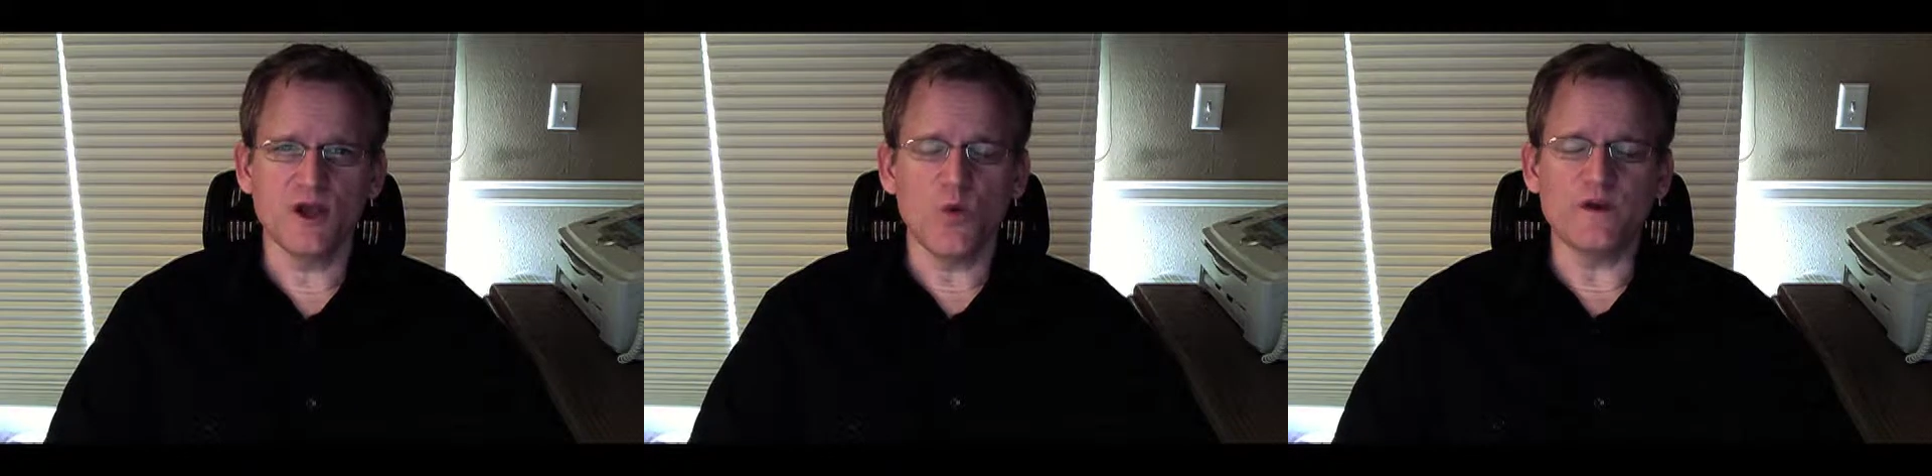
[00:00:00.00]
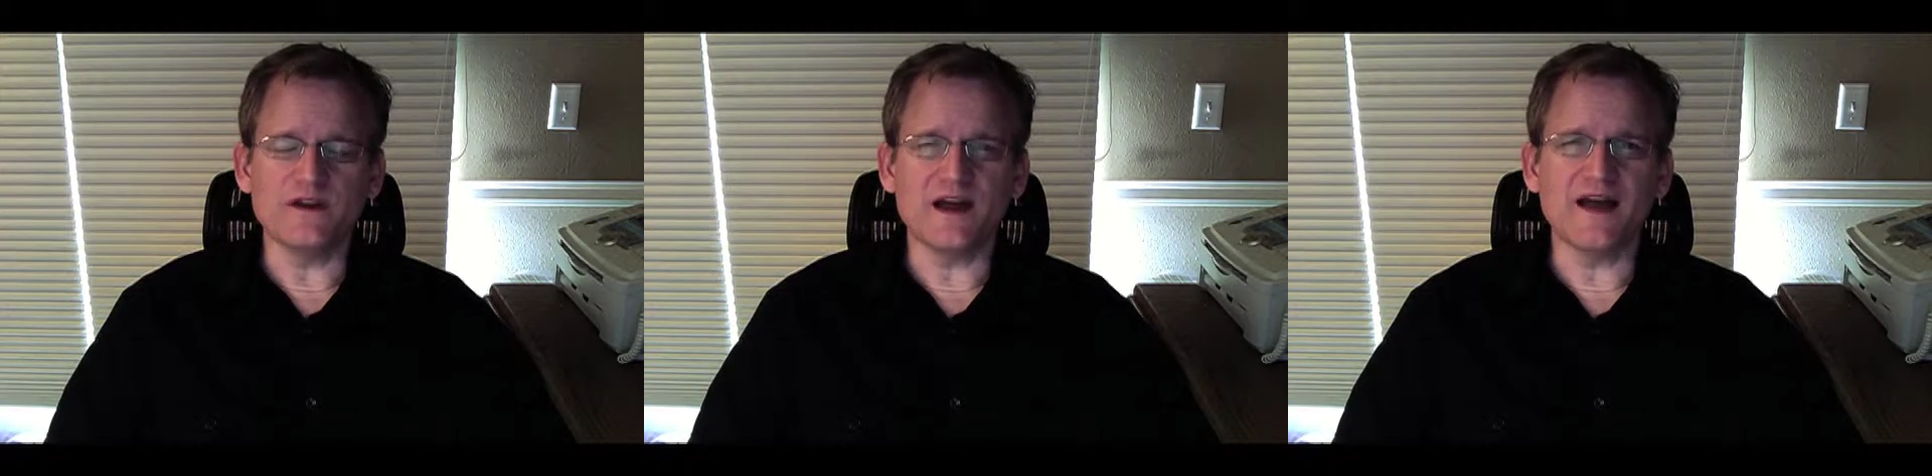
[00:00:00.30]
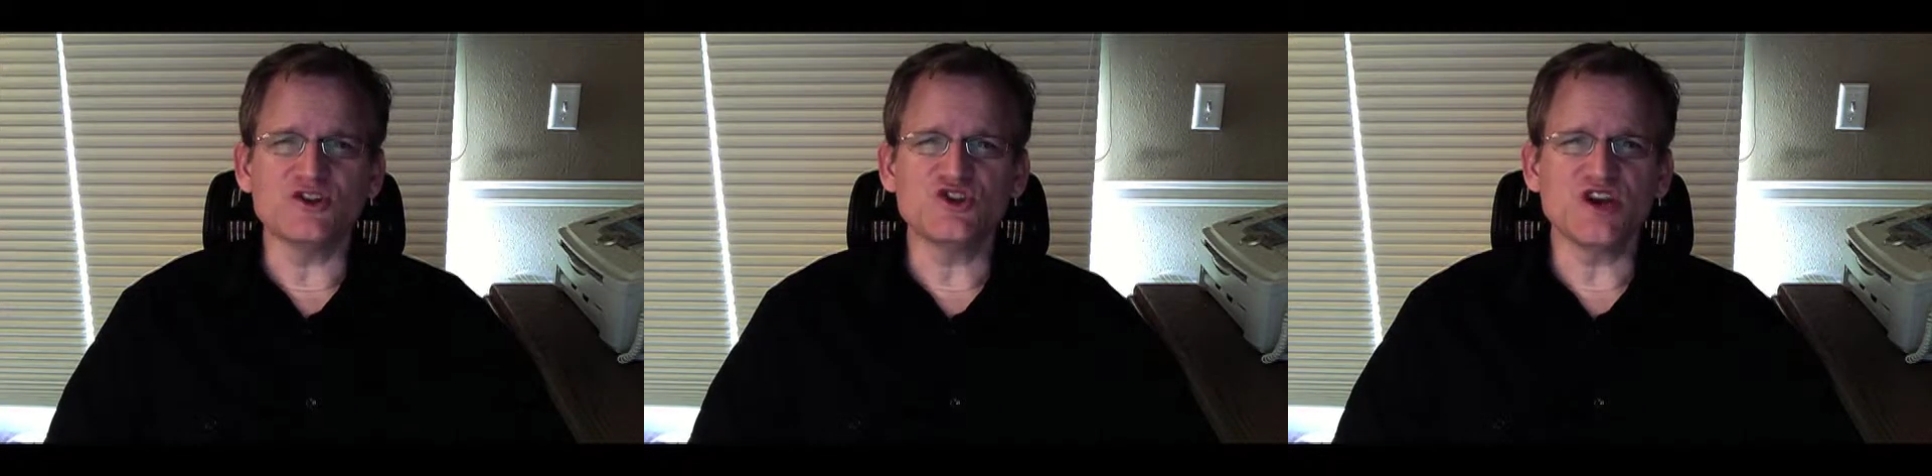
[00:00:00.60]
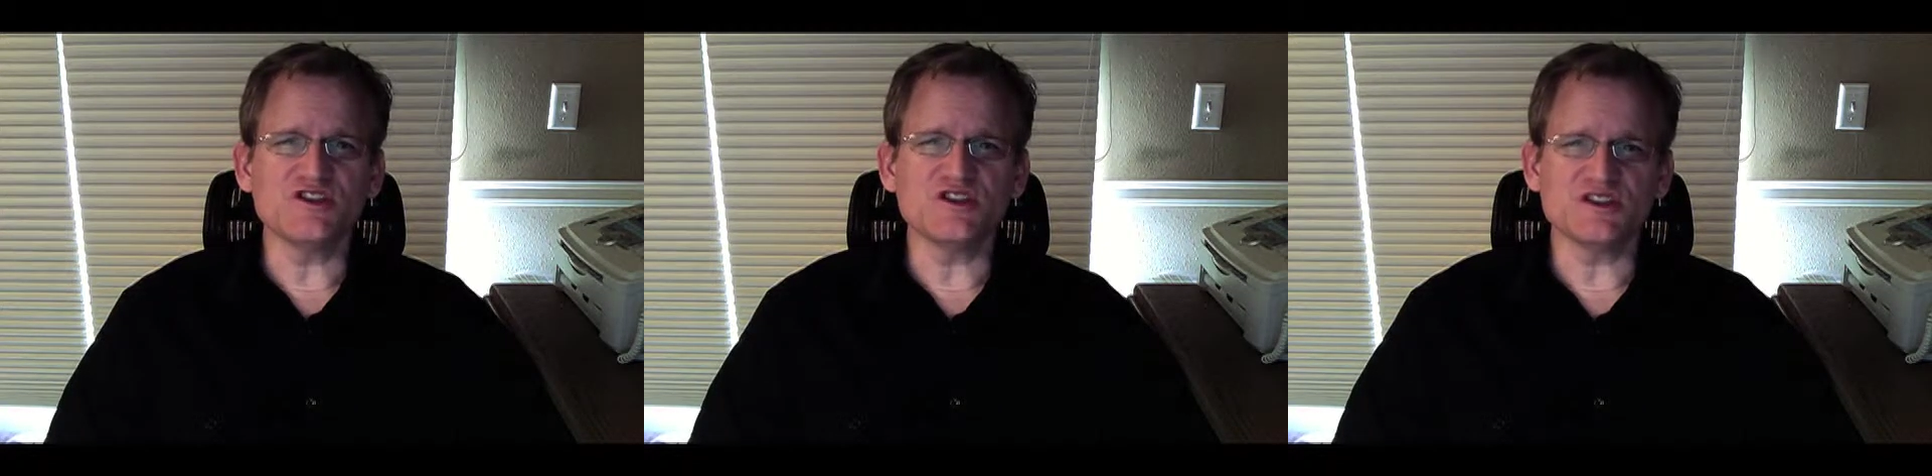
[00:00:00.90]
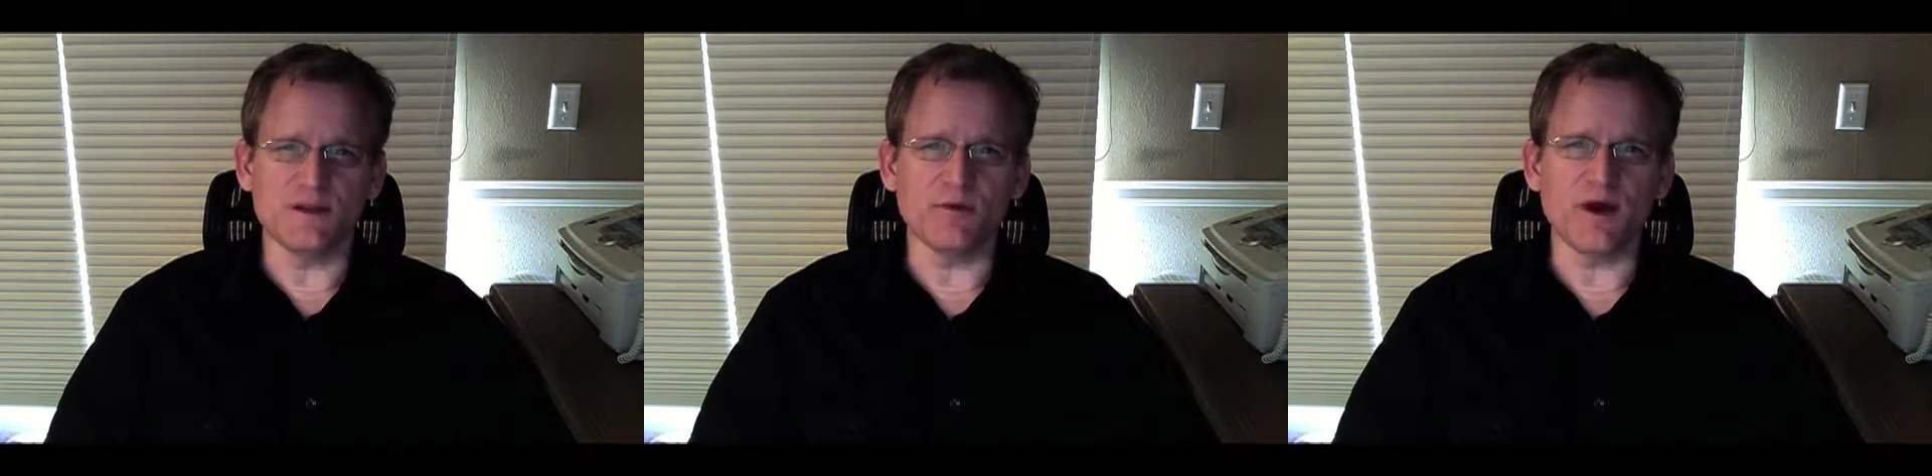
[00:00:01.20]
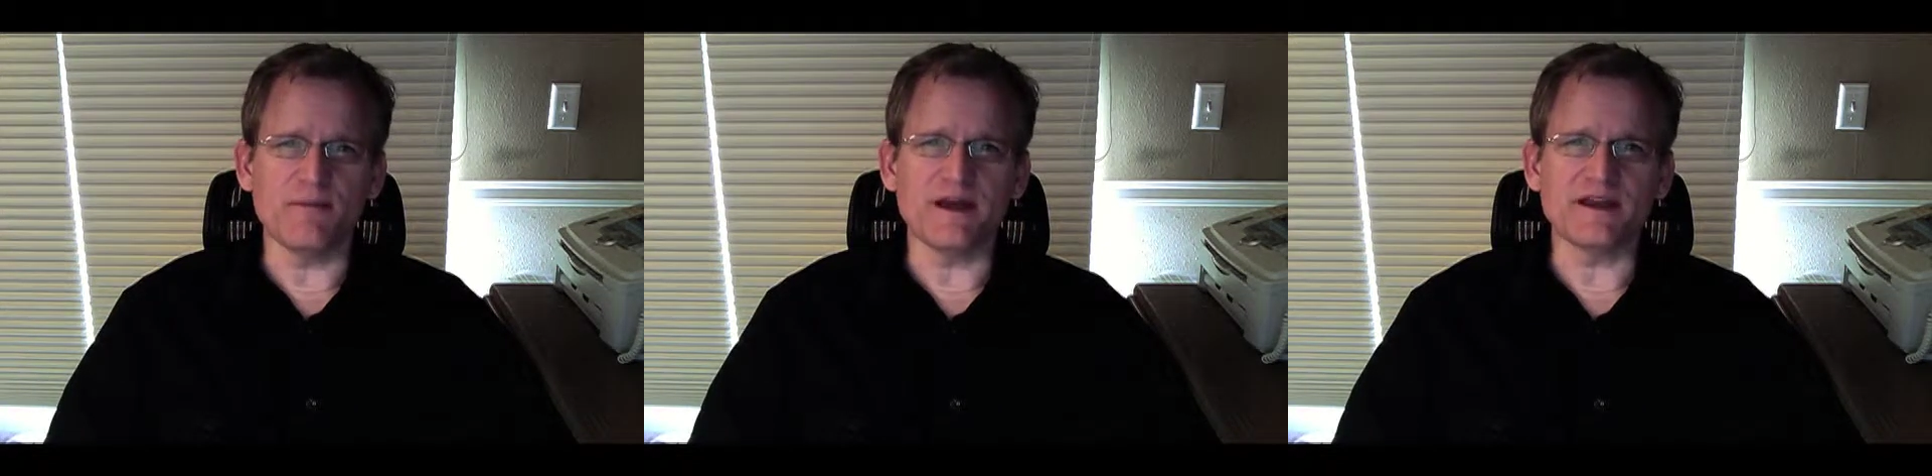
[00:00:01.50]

When God judges Nimrod by